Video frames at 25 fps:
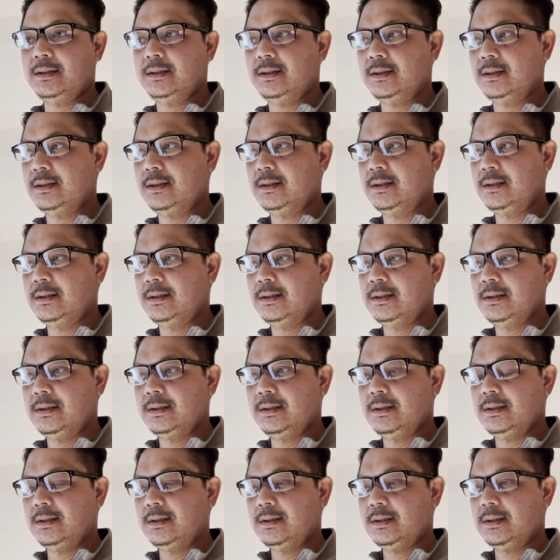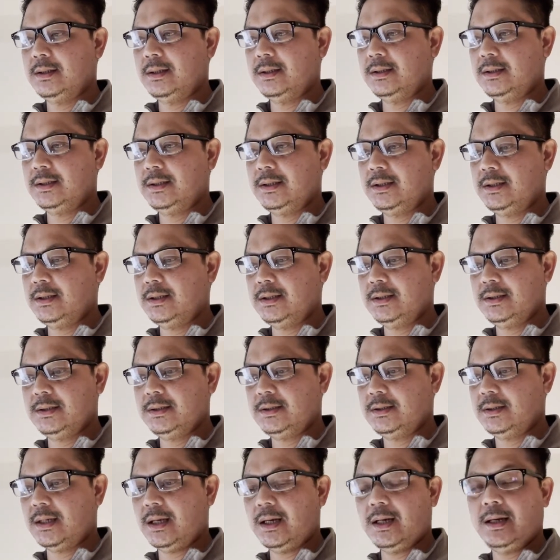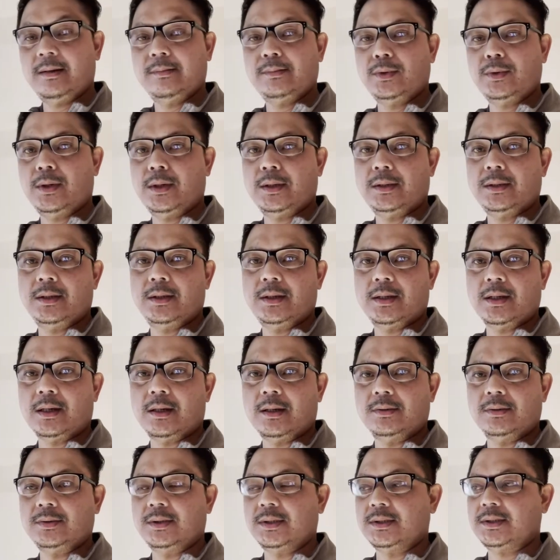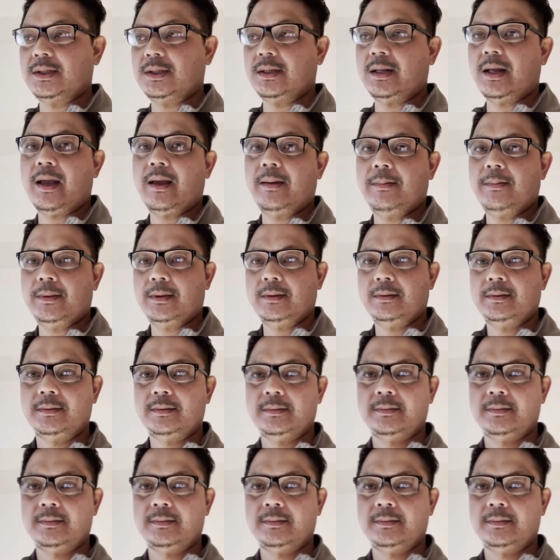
And I have no idea how much